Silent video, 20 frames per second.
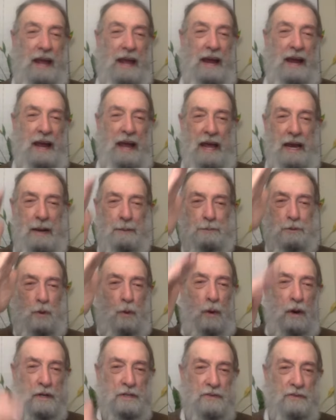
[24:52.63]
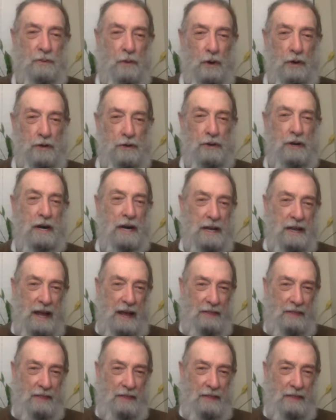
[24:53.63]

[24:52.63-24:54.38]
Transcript: and I head up towards Fort Hood,